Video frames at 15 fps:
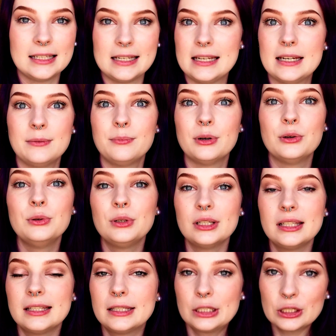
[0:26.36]
in a
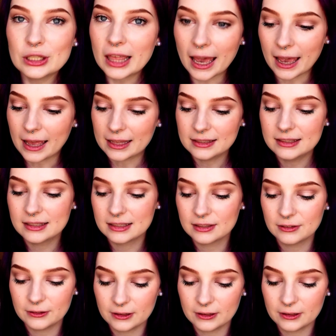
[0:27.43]
bonus to that,